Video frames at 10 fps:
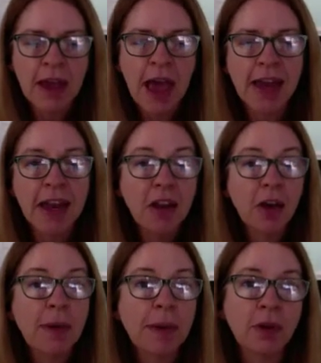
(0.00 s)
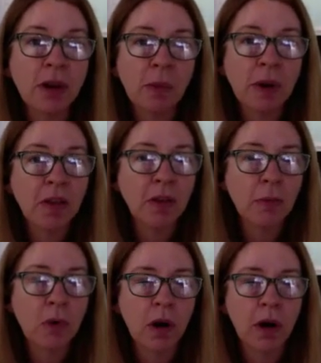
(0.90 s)
And I know people are going to want to learn
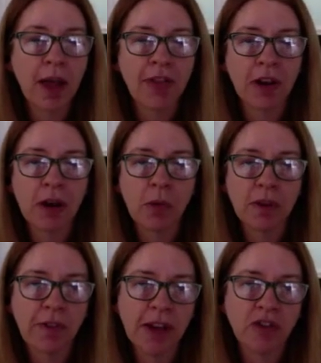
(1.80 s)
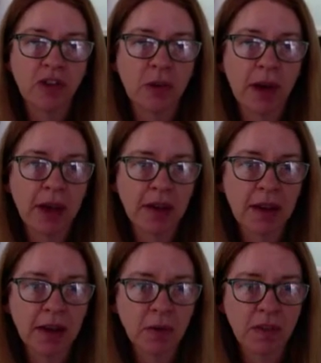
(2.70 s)
more, and they're going to want to find you and
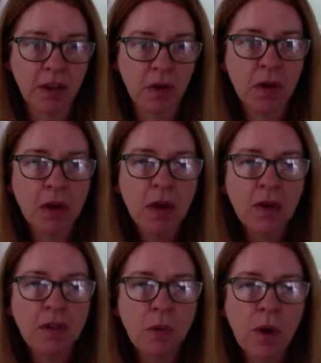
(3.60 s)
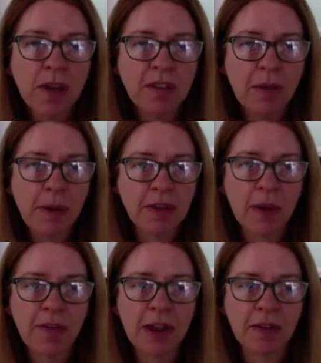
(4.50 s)
connect with you. So what's the best
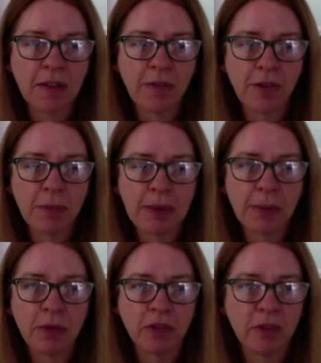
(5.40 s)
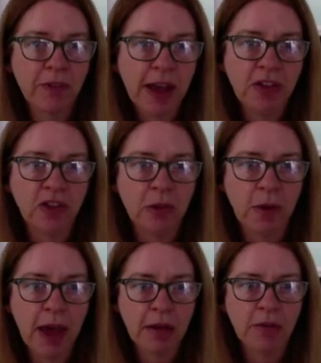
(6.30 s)
way, Vanessa, for people to find you
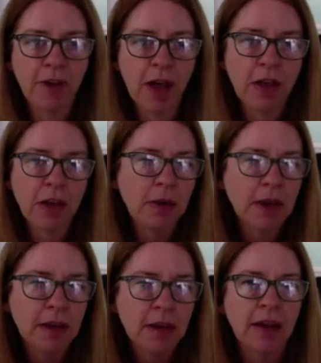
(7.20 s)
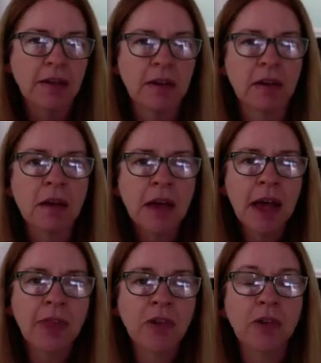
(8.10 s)
and follow you and connect and
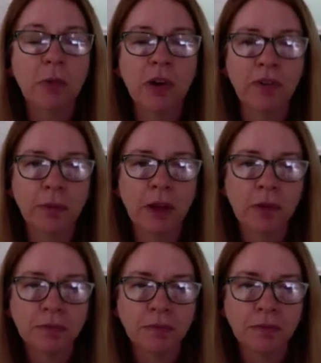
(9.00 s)
learn more from you?